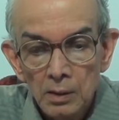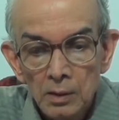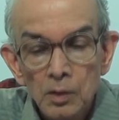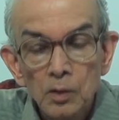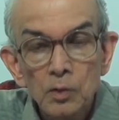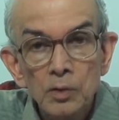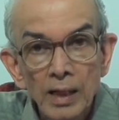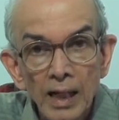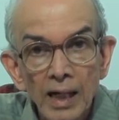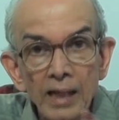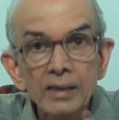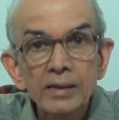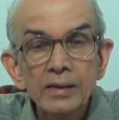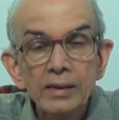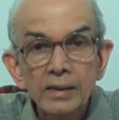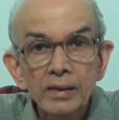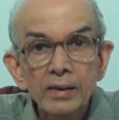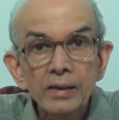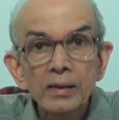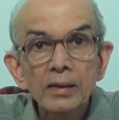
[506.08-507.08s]

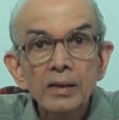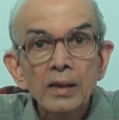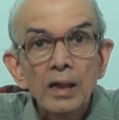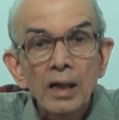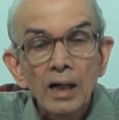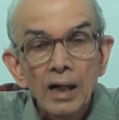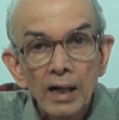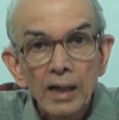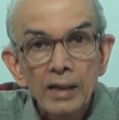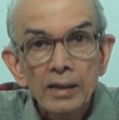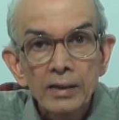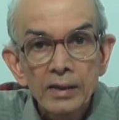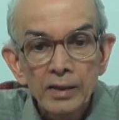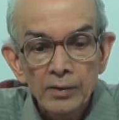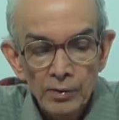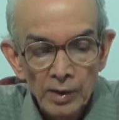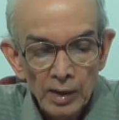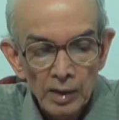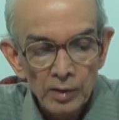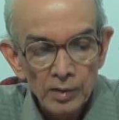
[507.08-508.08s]
totality and
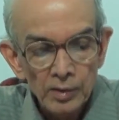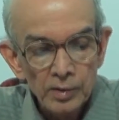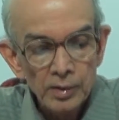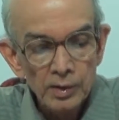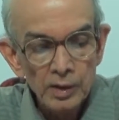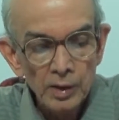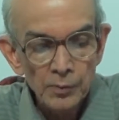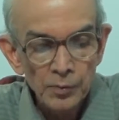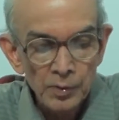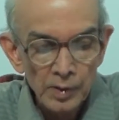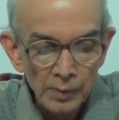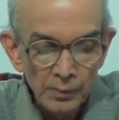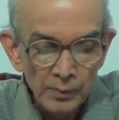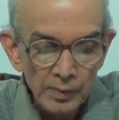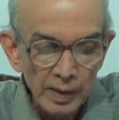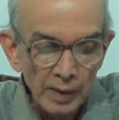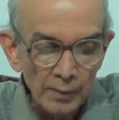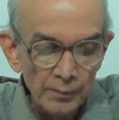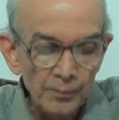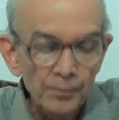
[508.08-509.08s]
evaluation of
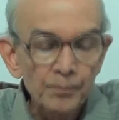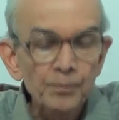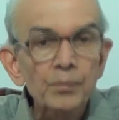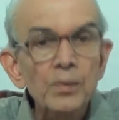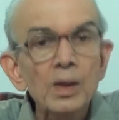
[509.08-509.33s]
symptoms.